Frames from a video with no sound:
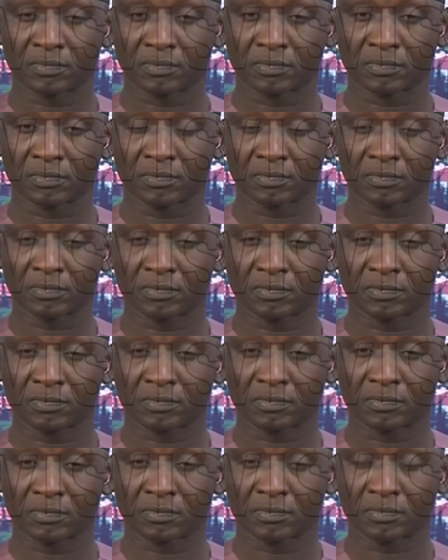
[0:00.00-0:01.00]

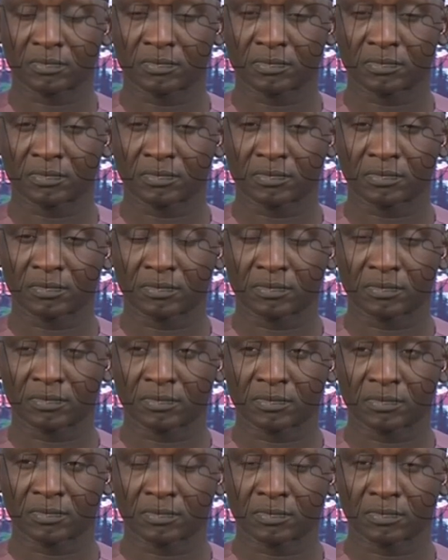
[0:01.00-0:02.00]

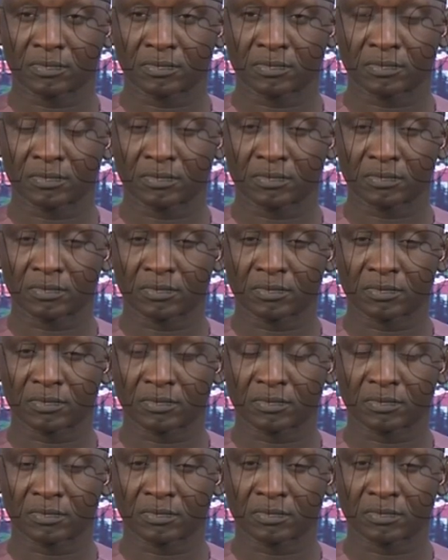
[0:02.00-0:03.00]

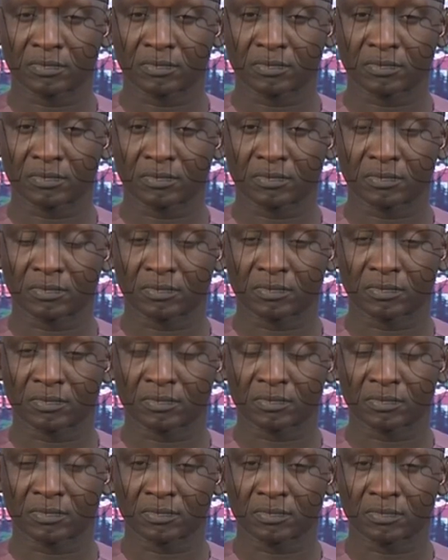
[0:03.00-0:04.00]

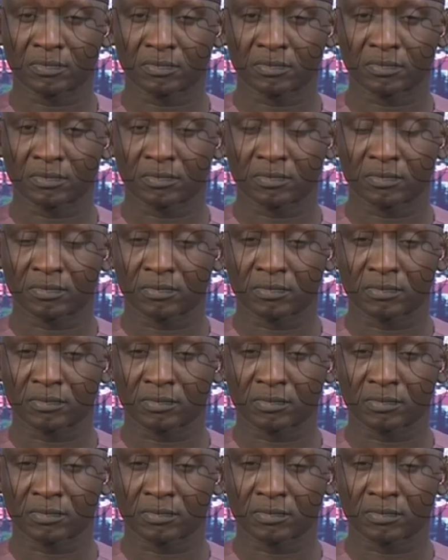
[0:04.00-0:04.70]
[no speech]